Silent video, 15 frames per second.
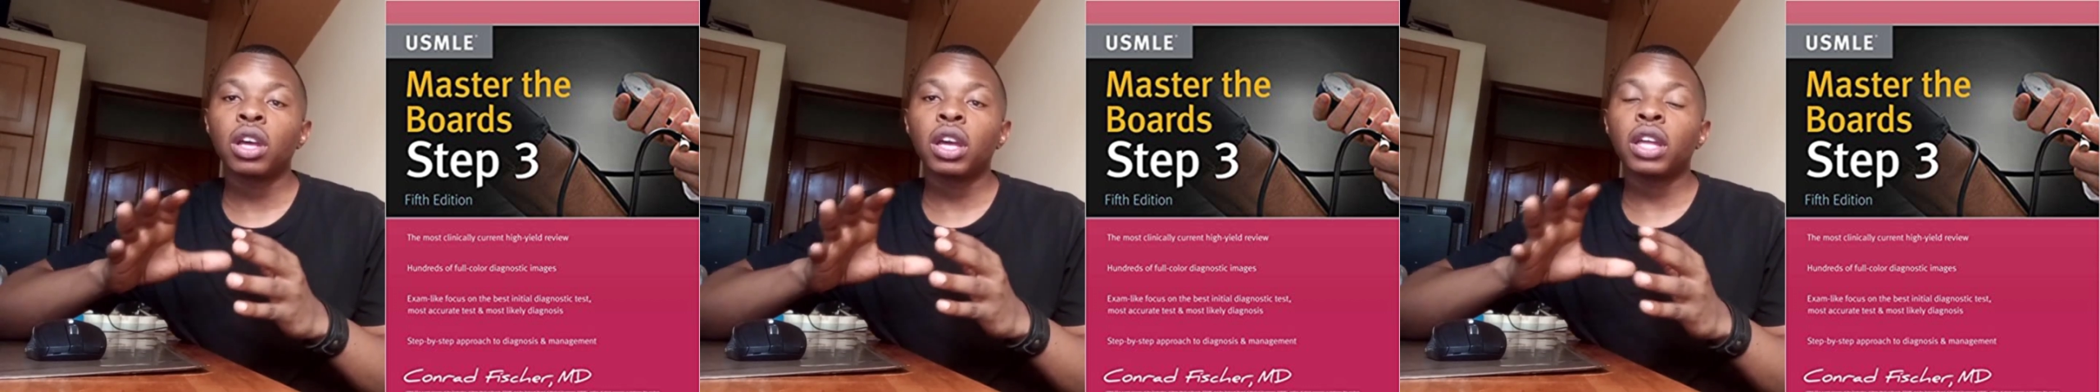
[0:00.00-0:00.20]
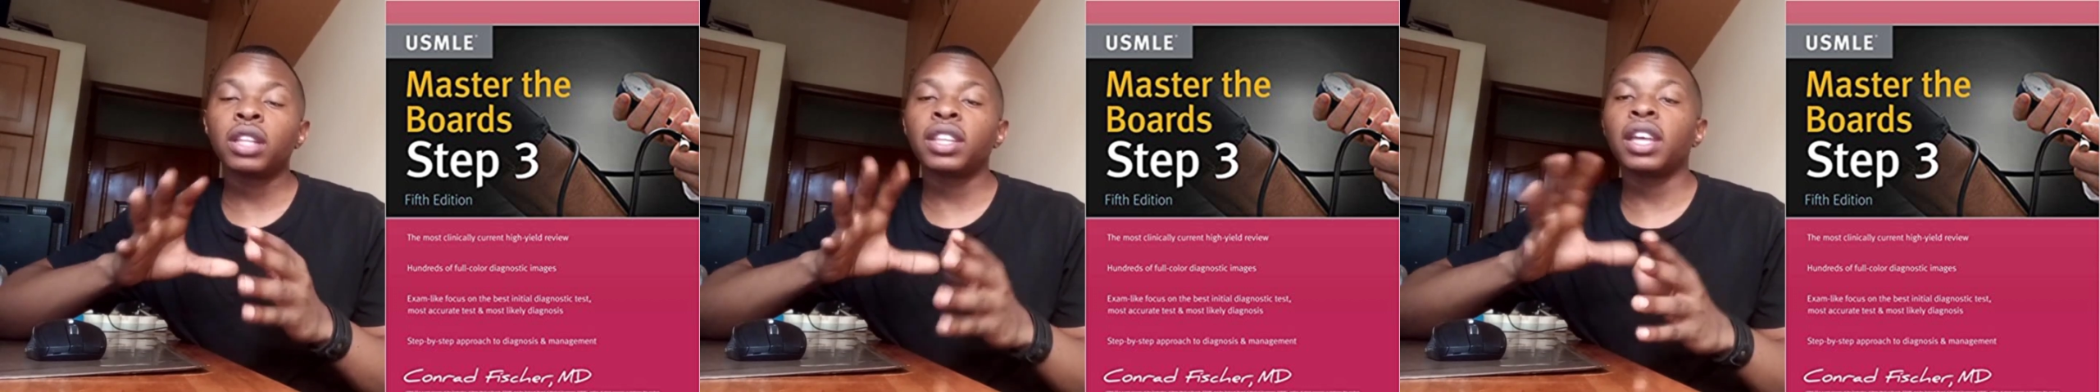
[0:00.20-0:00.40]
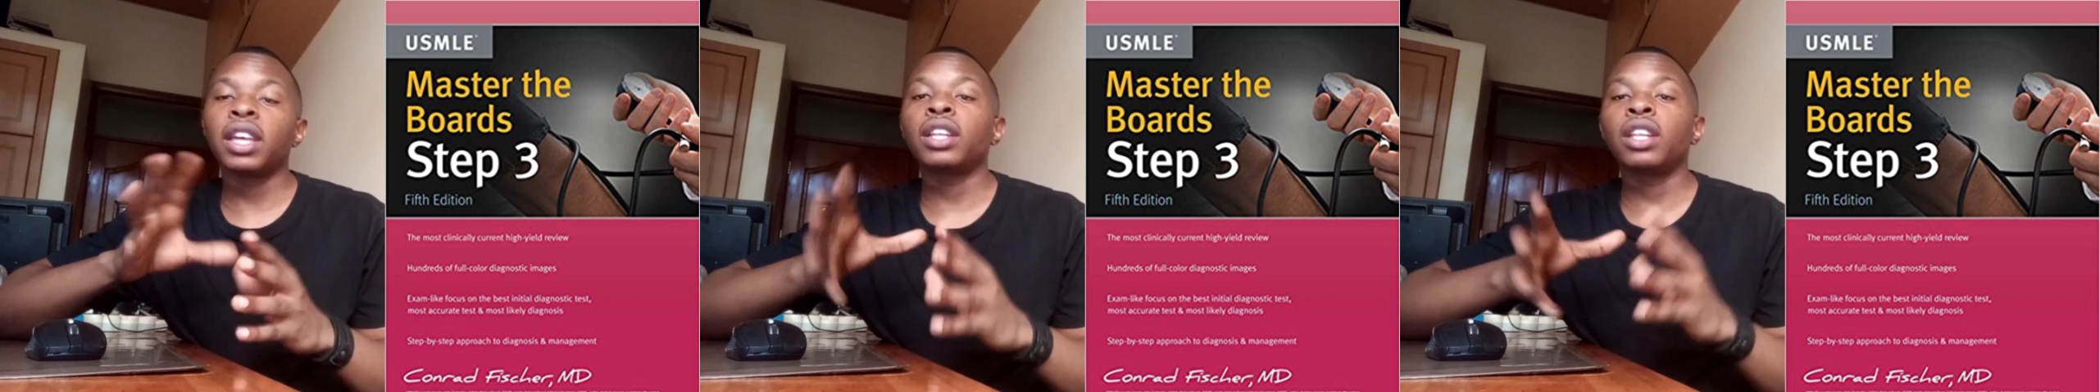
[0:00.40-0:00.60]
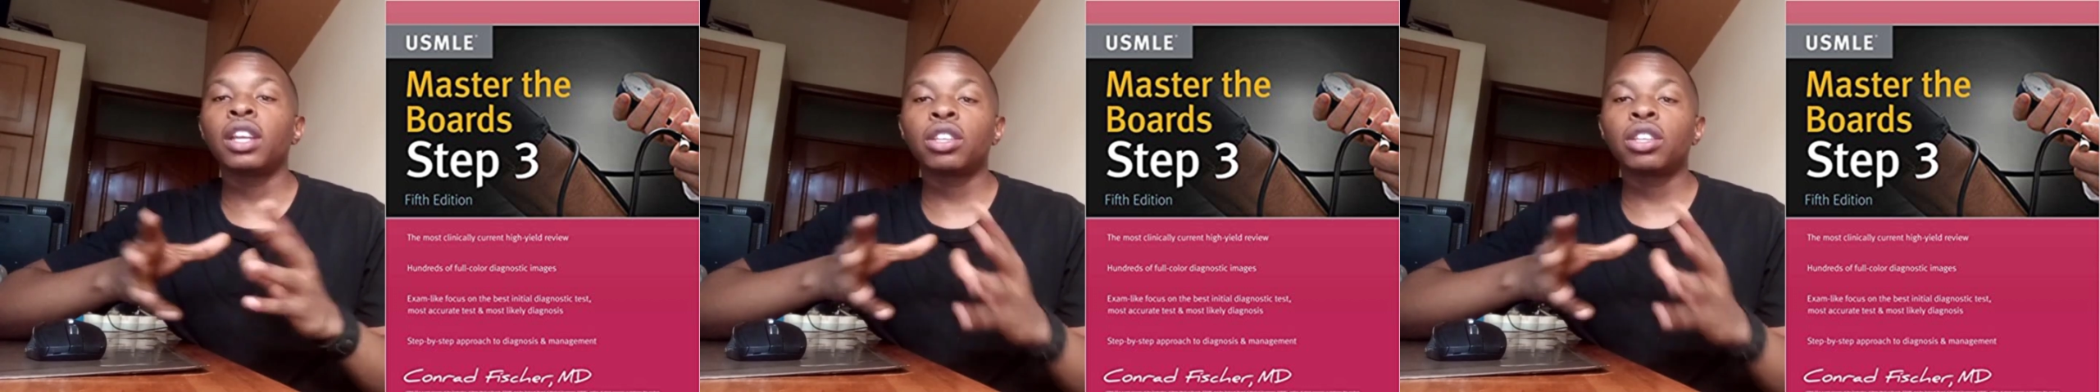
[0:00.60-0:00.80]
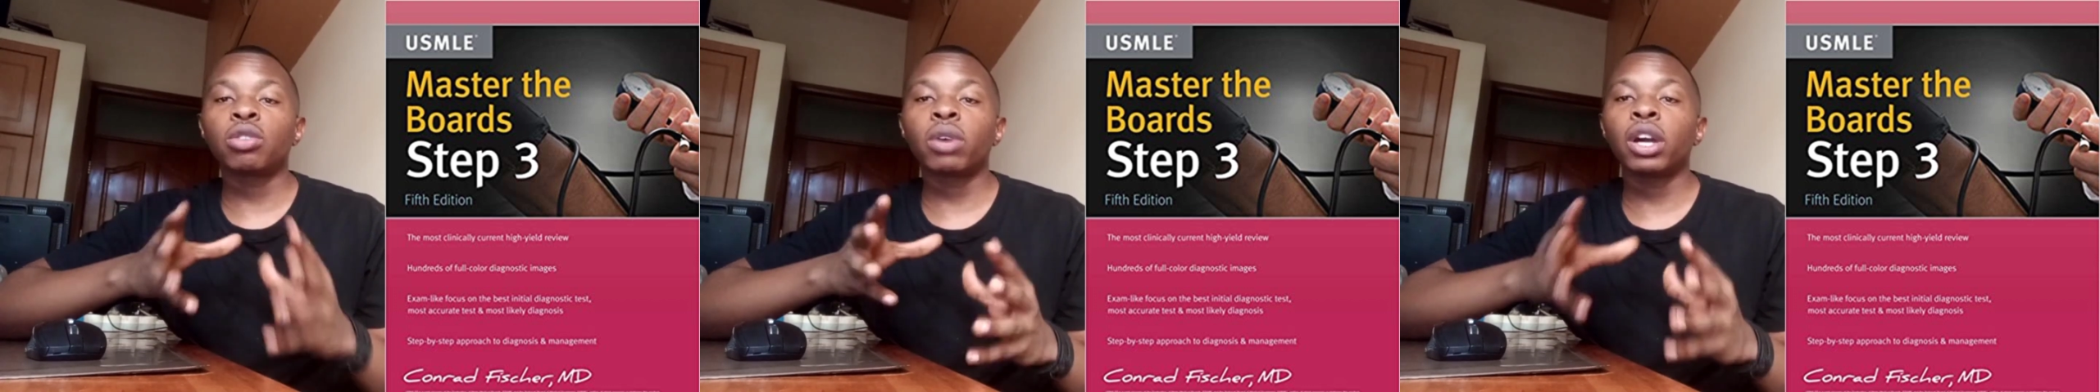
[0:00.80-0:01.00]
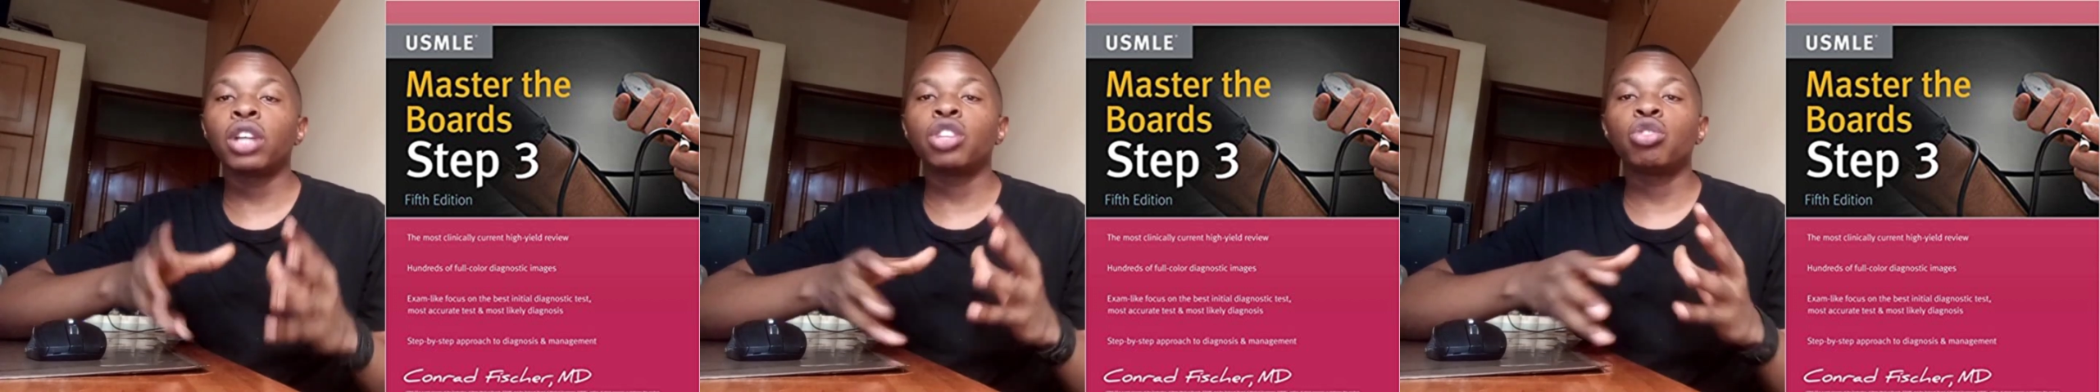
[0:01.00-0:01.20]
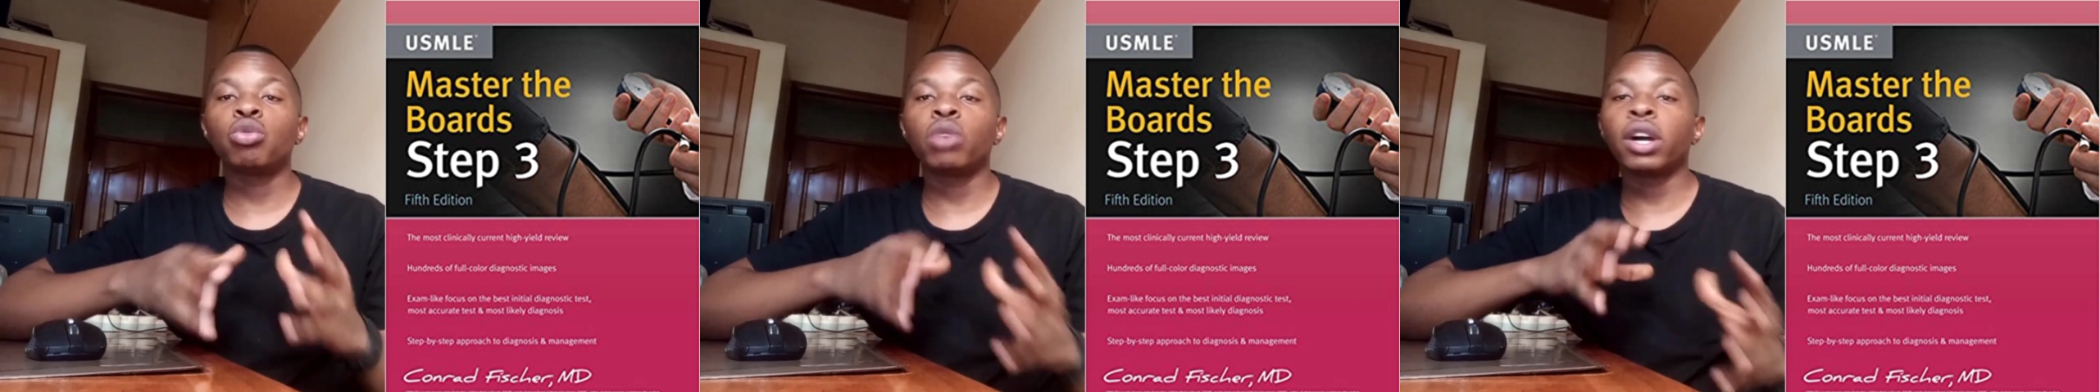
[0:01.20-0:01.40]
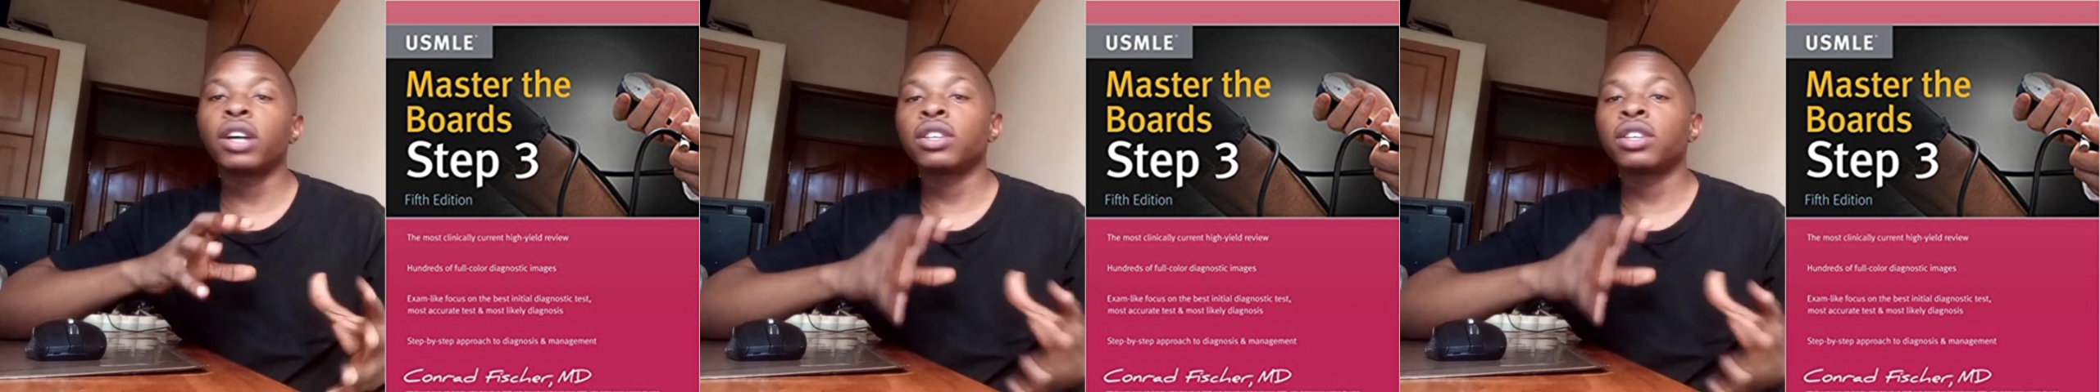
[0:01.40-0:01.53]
and then they try to